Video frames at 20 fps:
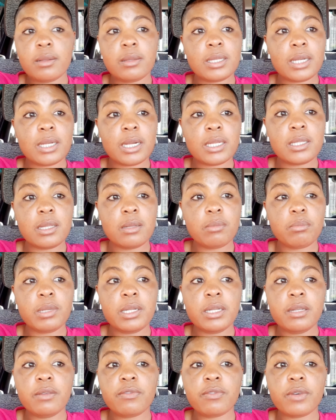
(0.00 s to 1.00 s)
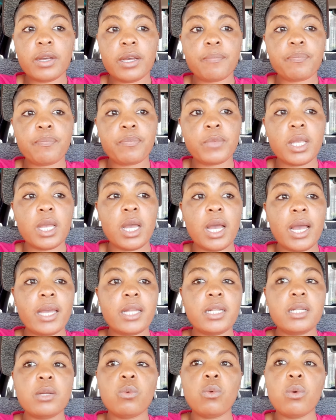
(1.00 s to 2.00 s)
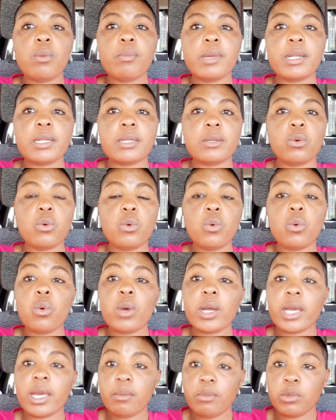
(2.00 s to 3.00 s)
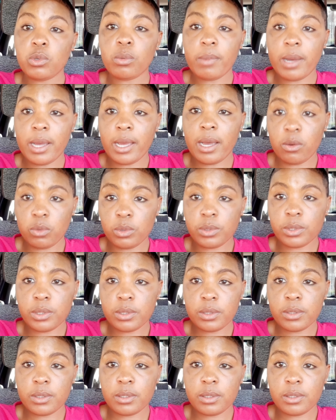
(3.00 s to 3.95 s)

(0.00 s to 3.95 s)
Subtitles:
trust and believe. I had a woman who came to my house.